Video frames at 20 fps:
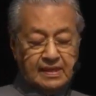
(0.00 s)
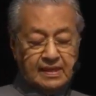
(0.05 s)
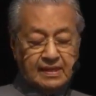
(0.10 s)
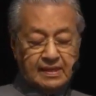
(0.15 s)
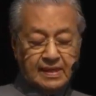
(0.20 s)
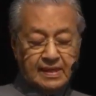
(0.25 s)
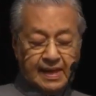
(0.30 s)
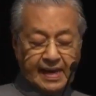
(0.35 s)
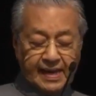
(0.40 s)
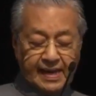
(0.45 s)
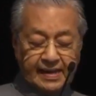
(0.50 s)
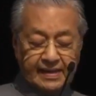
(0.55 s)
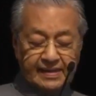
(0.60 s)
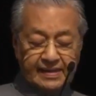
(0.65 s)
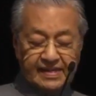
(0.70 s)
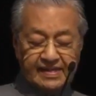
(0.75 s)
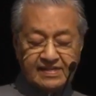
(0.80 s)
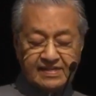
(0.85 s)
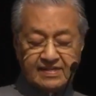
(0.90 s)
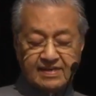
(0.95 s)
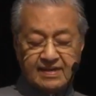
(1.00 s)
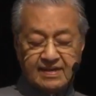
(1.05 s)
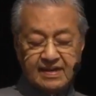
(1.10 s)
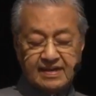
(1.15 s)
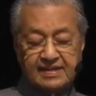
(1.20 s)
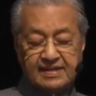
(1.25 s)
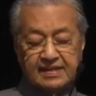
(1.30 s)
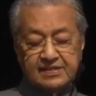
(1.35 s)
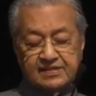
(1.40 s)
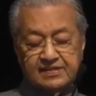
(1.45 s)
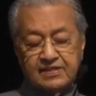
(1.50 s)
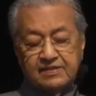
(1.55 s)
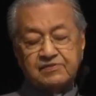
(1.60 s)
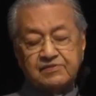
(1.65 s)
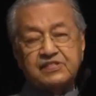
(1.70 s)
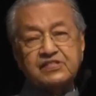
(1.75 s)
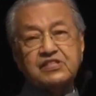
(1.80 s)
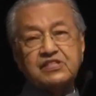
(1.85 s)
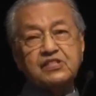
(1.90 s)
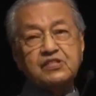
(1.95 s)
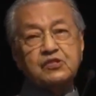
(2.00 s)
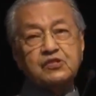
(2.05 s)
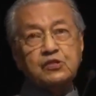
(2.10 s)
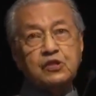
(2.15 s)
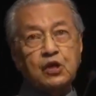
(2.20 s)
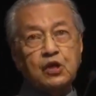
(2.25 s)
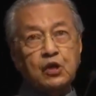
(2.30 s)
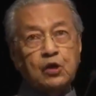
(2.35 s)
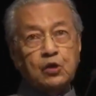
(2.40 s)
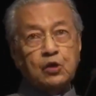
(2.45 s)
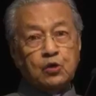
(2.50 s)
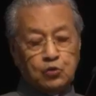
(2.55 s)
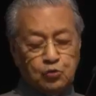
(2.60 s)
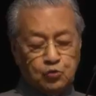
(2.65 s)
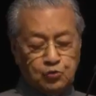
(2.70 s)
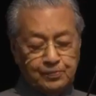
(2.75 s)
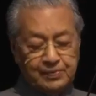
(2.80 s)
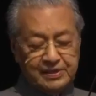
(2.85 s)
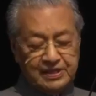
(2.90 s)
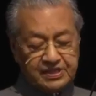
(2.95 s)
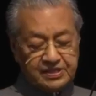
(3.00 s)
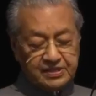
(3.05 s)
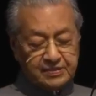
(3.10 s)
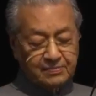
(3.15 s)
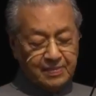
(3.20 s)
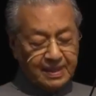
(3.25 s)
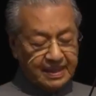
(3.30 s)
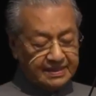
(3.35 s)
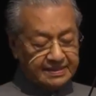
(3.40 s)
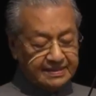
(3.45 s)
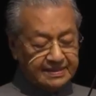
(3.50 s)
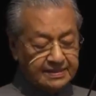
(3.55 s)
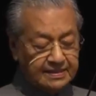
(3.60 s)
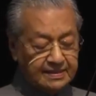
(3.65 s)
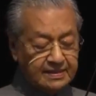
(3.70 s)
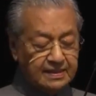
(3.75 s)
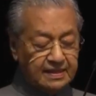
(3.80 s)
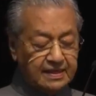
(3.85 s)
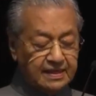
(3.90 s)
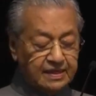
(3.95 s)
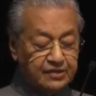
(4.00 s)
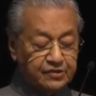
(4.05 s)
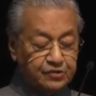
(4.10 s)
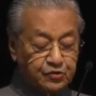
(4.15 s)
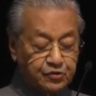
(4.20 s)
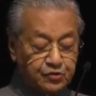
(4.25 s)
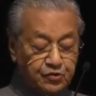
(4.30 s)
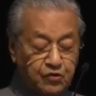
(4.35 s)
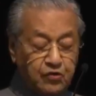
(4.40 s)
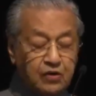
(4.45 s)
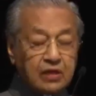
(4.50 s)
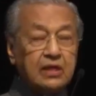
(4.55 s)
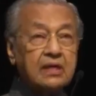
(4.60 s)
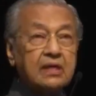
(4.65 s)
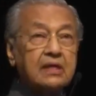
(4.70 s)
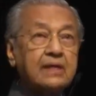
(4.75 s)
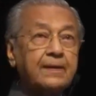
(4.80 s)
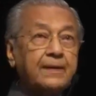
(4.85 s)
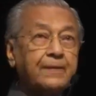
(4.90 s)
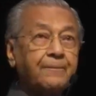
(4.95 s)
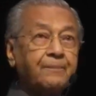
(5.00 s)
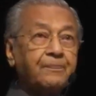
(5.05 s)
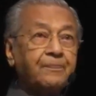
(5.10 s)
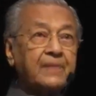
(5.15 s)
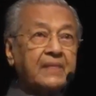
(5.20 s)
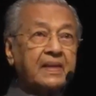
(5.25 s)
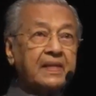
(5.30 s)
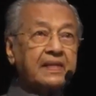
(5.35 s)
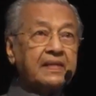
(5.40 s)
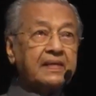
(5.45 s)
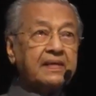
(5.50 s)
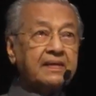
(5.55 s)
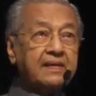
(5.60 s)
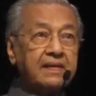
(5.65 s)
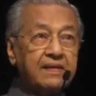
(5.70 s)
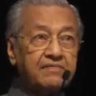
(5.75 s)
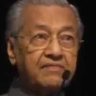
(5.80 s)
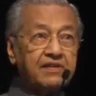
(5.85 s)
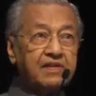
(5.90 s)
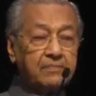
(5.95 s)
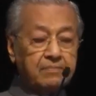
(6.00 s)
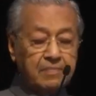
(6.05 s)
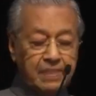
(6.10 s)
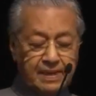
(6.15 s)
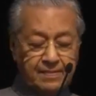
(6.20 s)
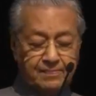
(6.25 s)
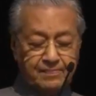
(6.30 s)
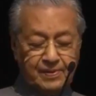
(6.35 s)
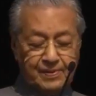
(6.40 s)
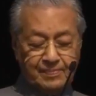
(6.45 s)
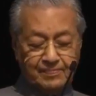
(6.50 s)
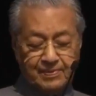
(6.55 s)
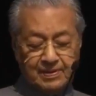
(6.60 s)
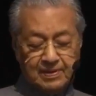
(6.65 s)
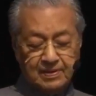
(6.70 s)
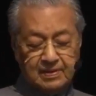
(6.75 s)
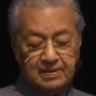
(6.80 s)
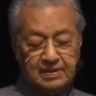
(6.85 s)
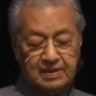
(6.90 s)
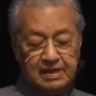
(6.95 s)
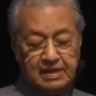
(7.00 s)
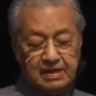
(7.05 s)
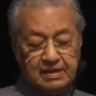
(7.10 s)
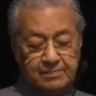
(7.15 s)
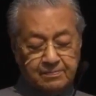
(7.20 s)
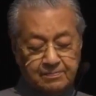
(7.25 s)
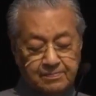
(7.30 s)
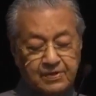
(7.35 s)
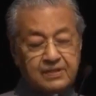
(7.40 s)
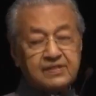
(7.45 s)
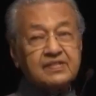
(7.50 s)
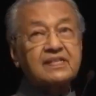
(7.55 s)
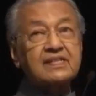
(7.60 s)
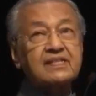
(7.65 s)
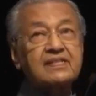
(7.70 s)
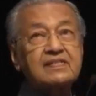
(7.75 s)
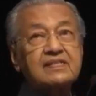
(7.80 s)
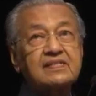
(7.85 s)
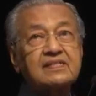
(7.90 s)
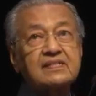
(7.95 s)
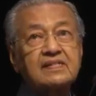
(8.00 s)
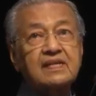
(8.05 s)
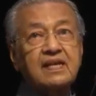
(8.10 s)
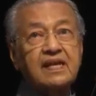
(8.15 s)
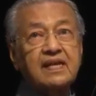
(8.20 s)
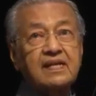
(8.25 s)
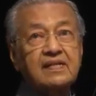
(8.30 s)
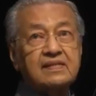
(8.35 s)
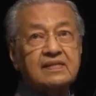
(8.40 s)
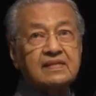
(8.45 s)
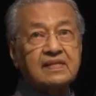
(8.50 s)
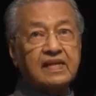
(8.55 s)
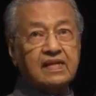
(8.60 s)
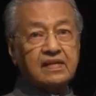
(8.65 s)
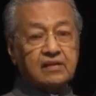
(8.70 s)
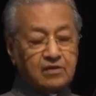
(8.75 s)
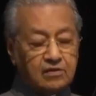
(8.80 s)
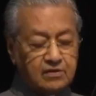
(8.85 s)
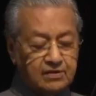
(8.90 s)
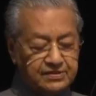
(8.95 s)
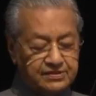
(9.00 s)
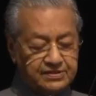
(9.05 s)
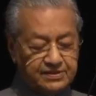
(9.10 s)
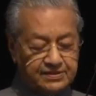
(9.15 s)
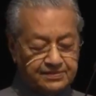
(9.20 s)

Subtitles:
and its related services to be smarter and stronger, driven by people, process, and technology.